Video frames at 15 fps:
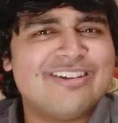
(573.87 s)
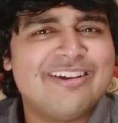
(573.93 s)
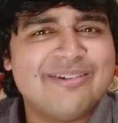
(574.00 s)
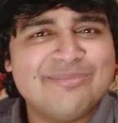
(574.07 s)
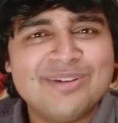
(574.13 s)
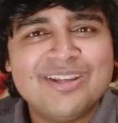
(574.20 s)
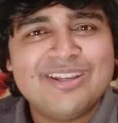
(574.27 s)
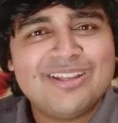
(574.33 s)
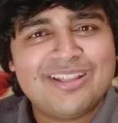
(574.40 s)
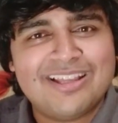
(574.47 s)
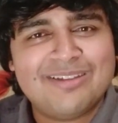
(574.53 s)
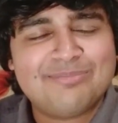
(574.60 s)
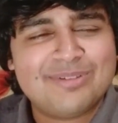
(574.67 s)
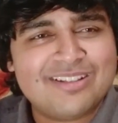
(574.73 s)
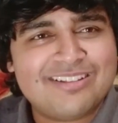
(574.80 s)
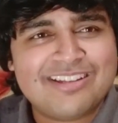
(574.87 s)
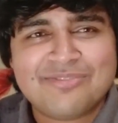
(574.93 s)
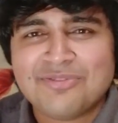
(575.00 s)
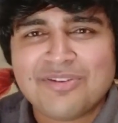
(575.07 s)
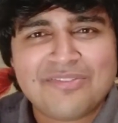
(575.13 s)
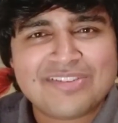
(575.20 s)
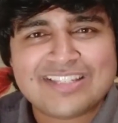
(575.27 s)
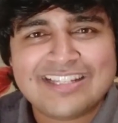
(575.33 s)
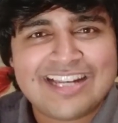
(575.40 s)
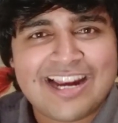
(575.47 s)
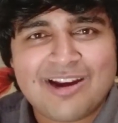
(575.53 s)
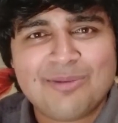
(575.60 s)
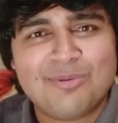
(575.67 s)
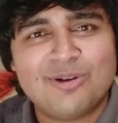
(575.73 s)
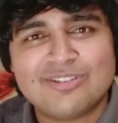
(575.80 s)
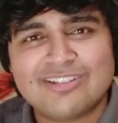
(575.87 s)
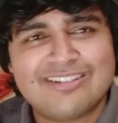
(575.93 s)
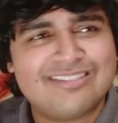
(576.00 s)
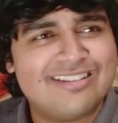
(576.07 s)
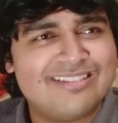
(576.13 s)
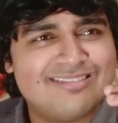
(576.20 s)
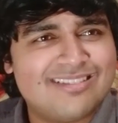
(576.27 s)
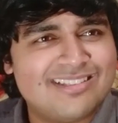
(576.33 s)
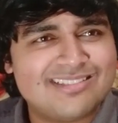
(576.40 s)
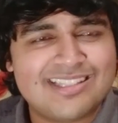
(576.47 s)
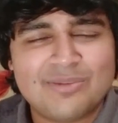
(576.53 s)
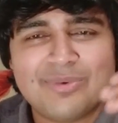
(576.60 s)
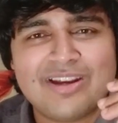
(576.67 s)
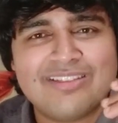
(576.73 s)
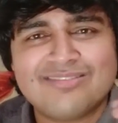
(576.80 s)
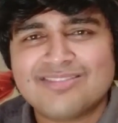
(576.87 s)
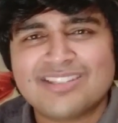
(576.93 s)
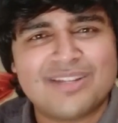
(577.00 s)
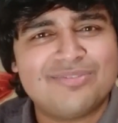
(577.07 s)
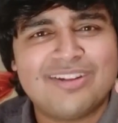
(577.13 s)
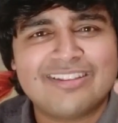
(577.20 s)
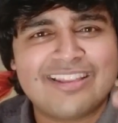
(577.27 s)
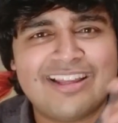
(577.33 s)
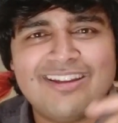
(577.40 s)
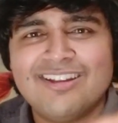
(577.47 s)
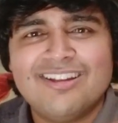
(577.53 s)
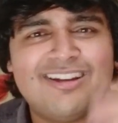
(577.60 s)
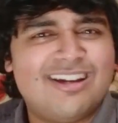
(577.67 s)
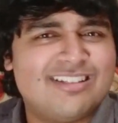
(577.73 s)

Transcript: time, uh, but if you've ever seen Harry Potter, I think they, they wear stuff like that.